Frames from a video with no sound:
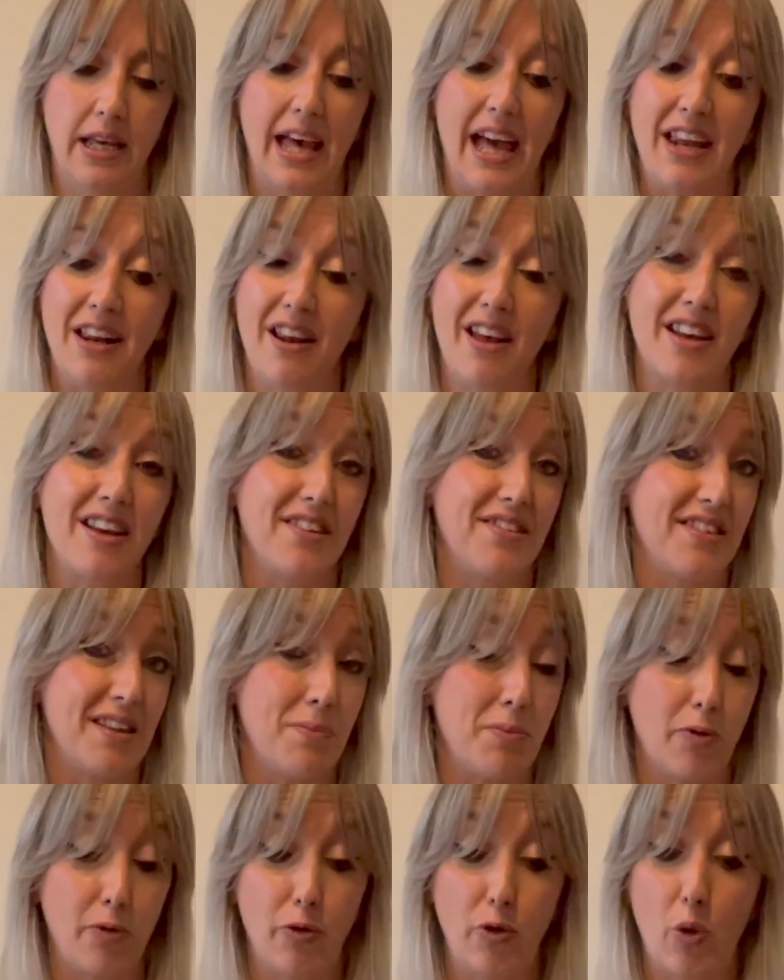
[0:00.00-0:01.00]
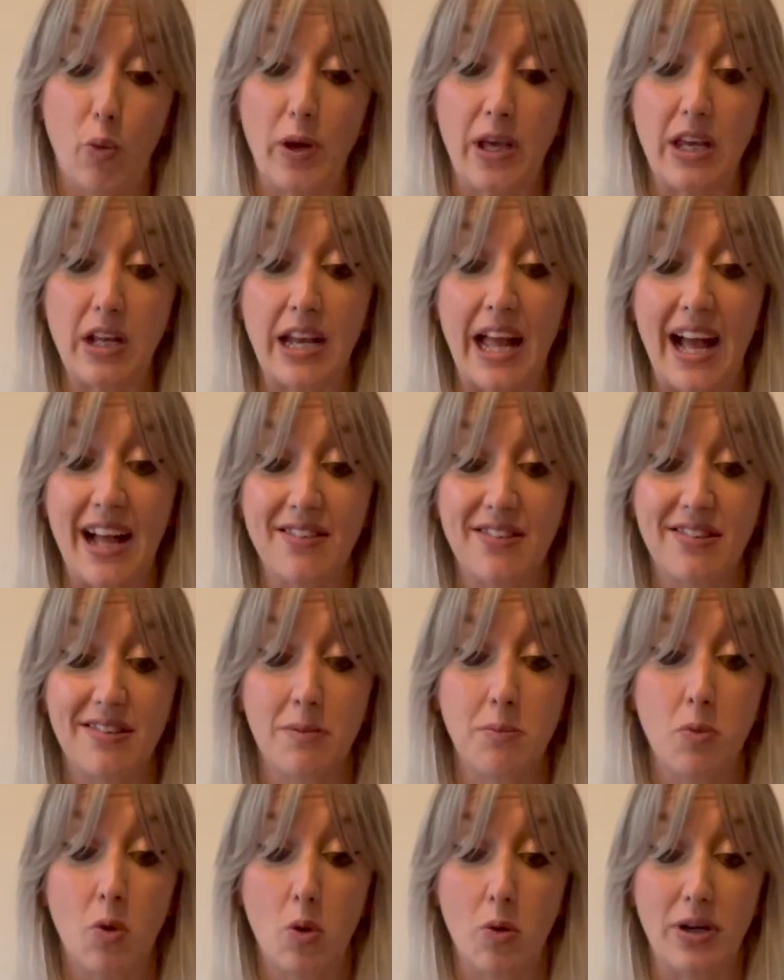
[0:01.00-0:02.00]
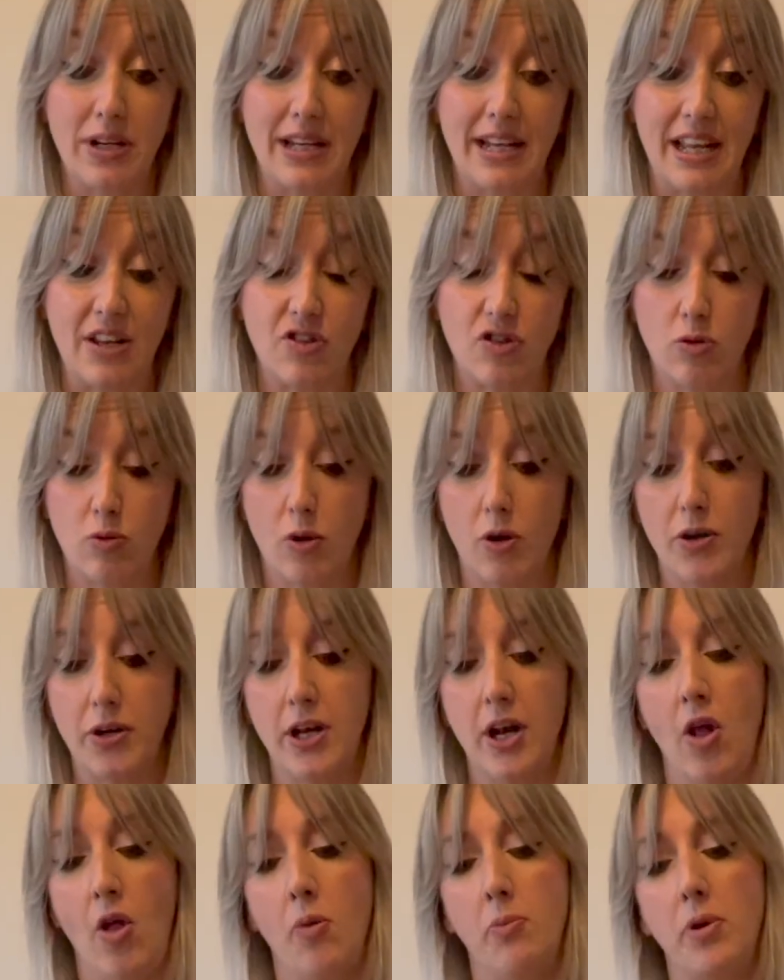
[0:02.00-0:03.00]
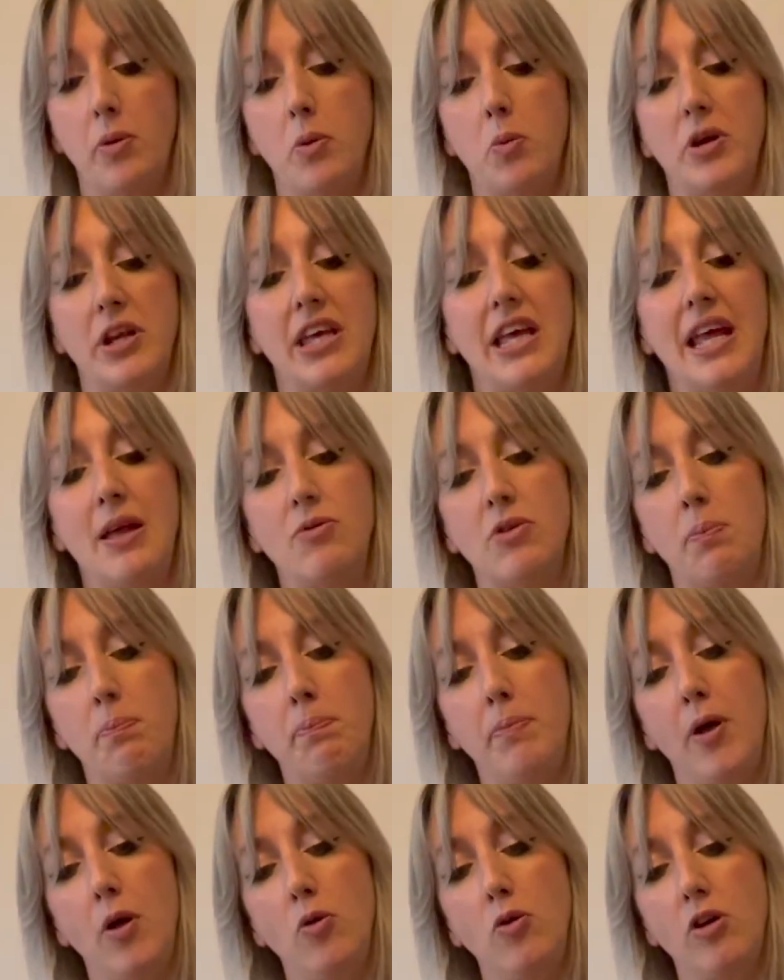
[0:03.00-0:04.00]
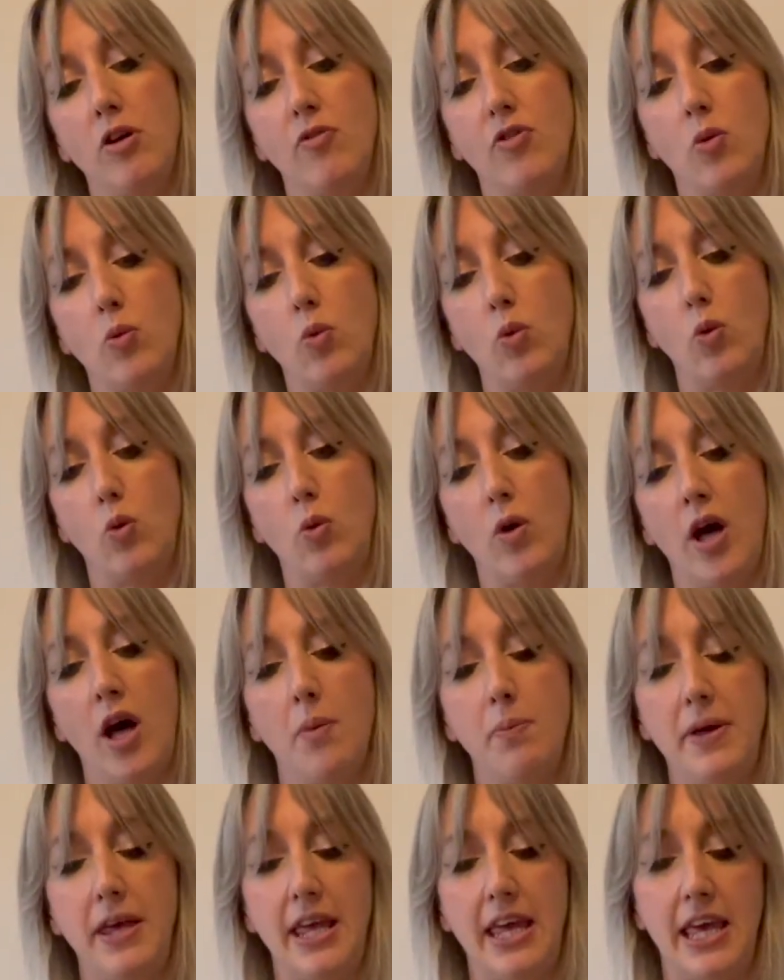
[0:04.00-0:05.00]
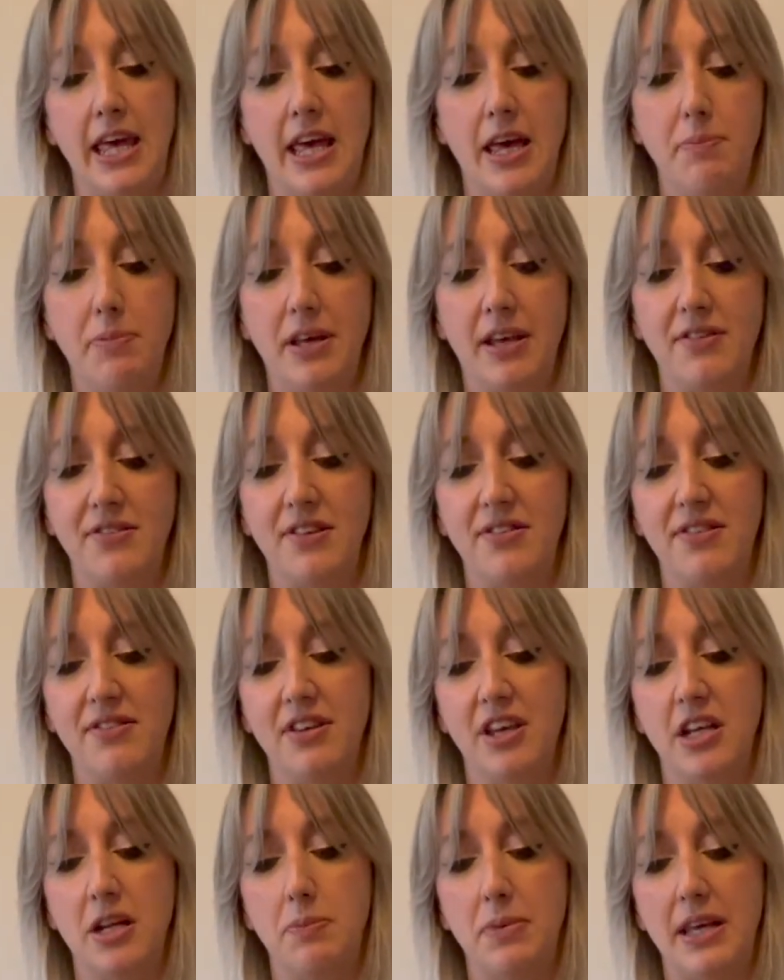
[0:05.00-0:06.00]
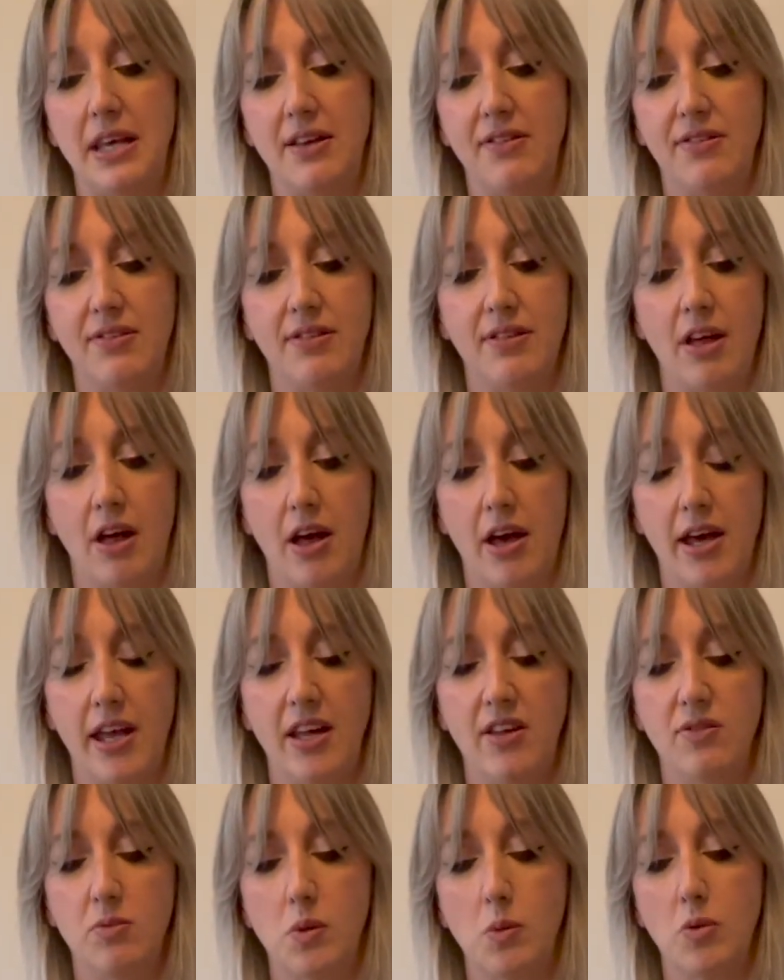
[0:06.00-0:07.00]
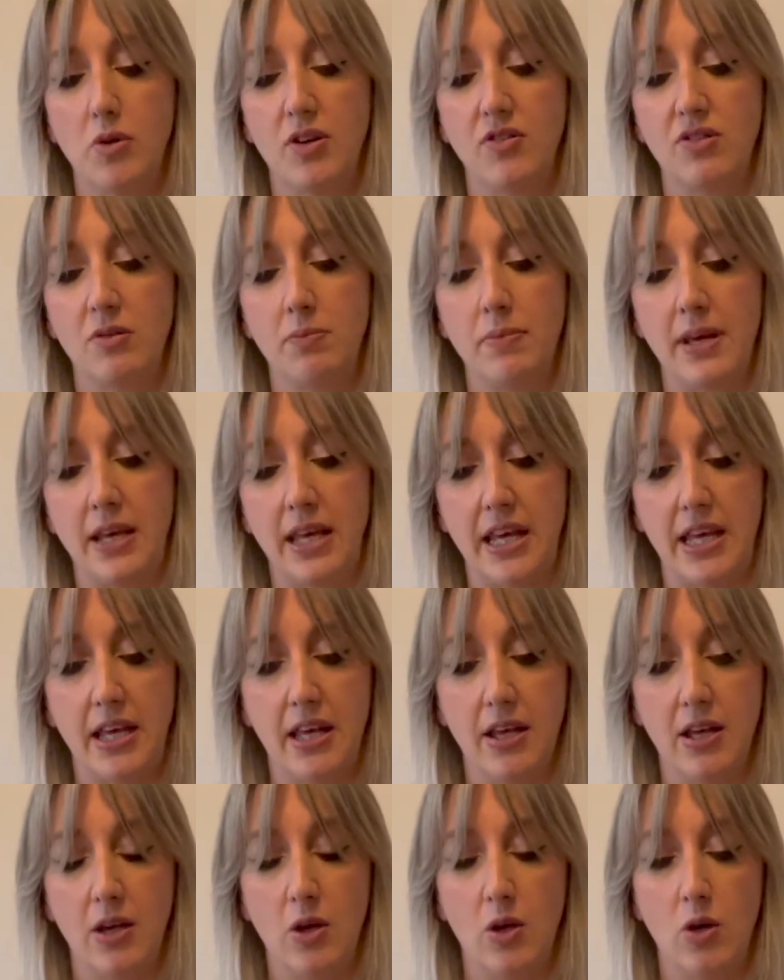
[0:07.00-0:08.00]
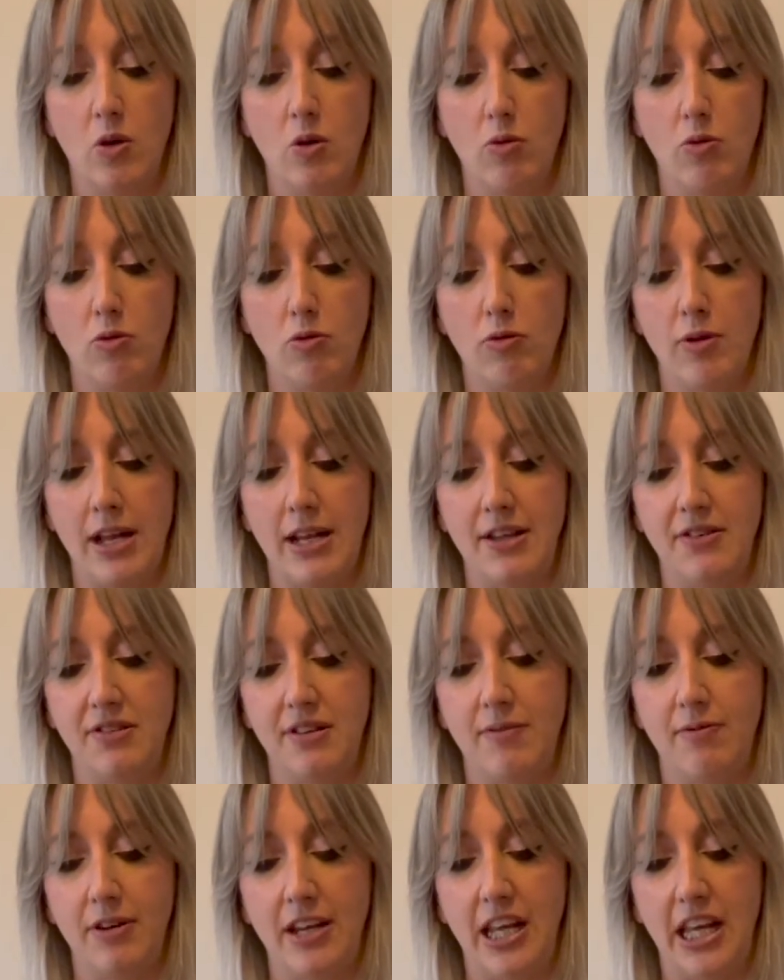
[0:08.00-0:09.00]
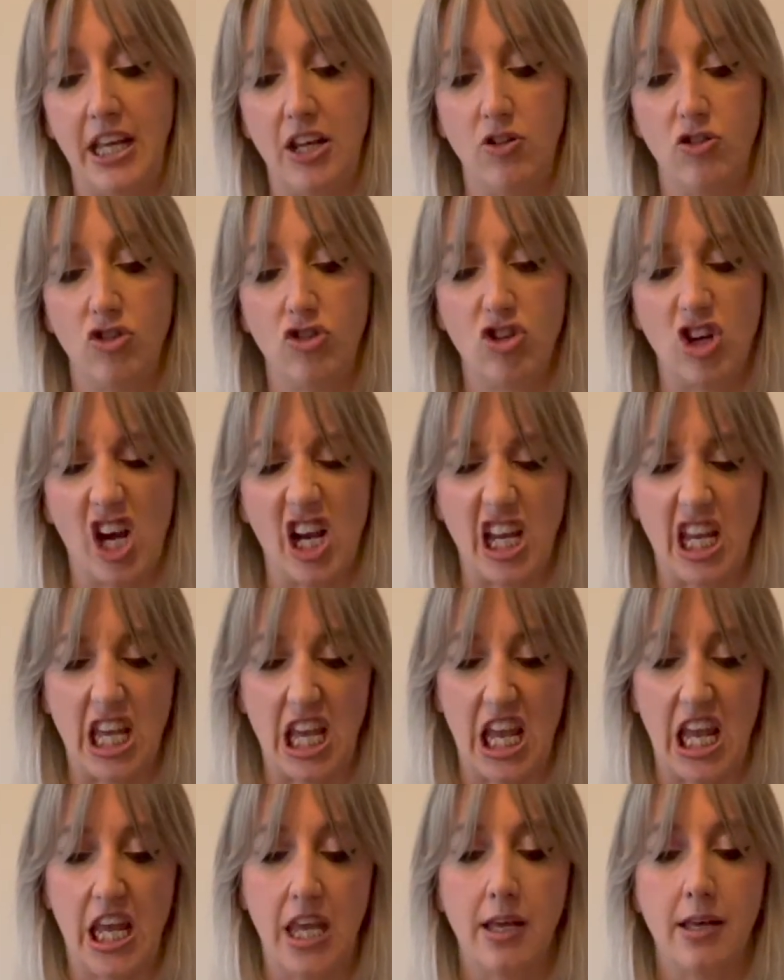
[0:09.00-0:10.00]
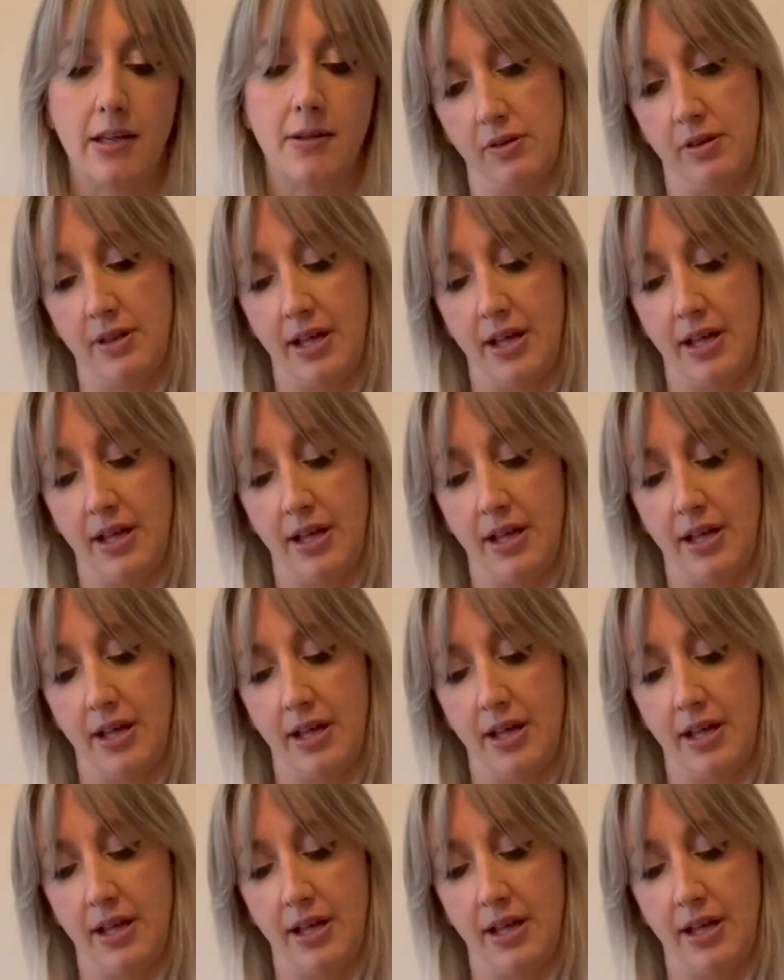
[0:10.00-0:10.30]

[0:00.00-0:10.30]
And like I said before, we can add some more in later on, but we want to keep the bulk of the wool up here because this is going to be his thigh. So we want it to be relatively chunky.